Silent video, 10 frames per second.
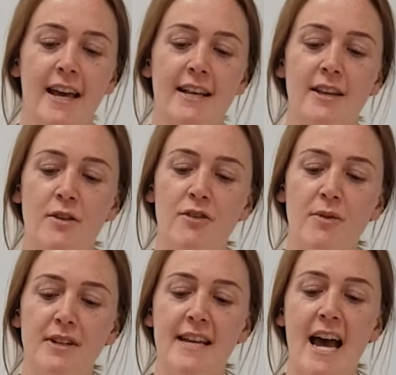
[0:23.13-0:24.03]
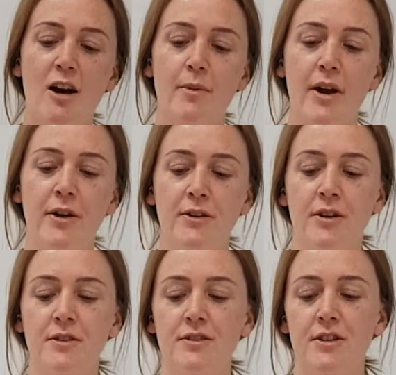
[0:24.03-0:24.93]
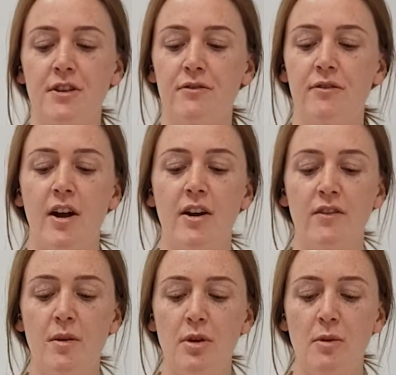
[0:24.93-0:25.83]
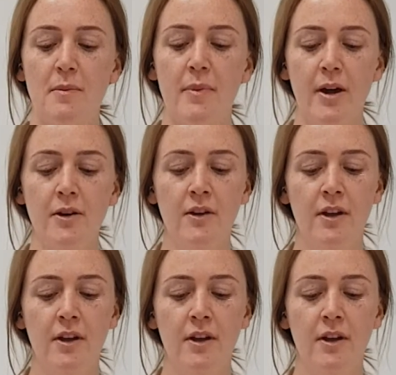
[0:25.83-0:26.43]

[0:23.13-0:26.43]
So from the tailbone to the front of the pubic bone.